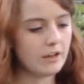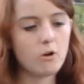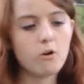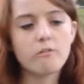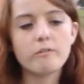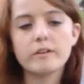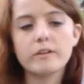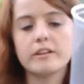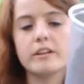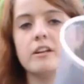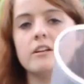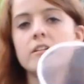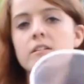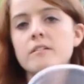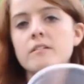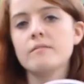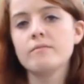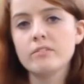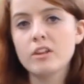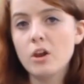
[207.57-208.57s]
Now over here,
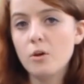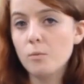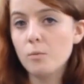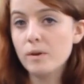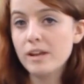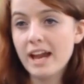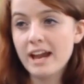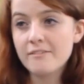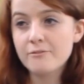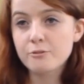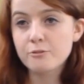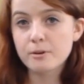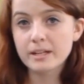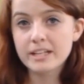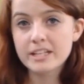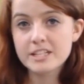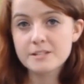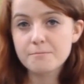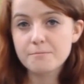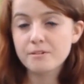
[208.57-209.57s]
we have
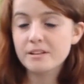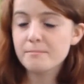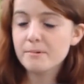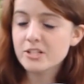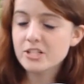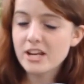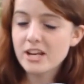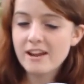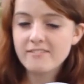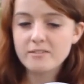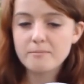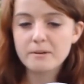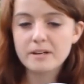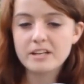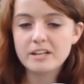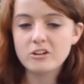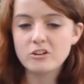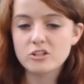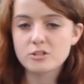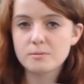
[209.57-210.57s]
crickets. Pretty much
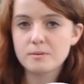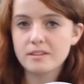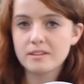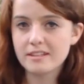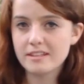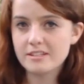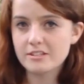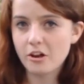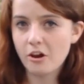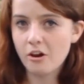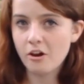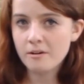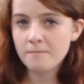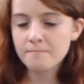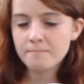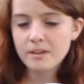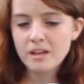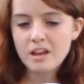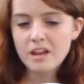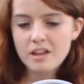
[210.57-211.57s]
everybody knows what these
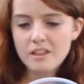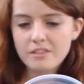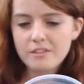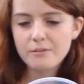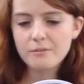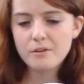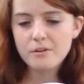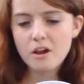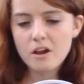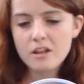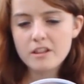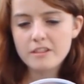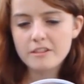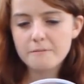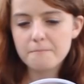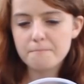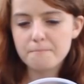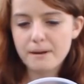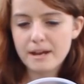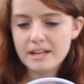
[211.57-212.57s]
are. They're
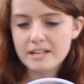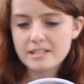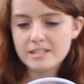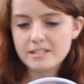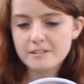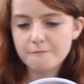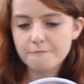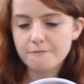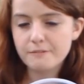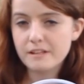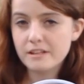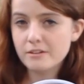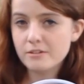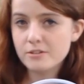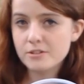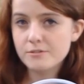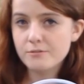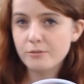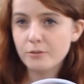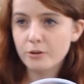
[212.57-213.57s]
not the best
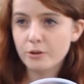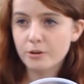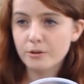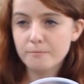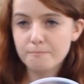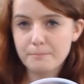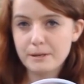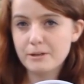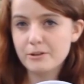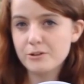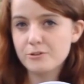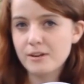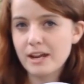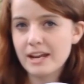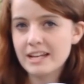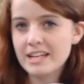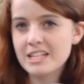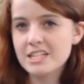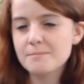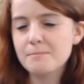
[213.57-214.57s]
feeders for bearded
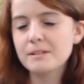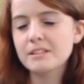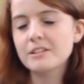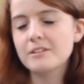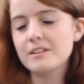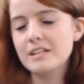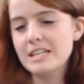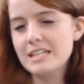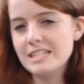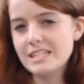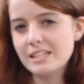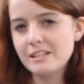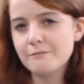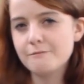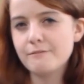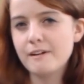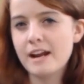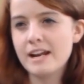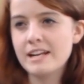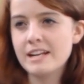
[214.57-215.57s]
dragons, but they're easy
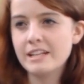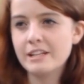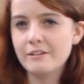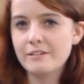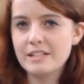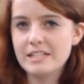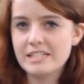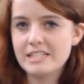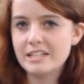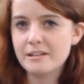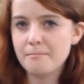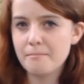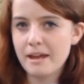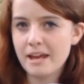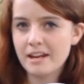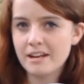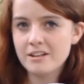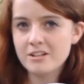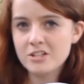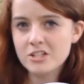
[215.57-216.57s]
to find and they're easy to
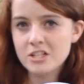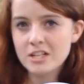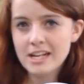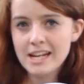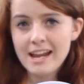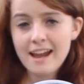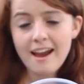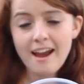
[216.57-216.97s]
manage.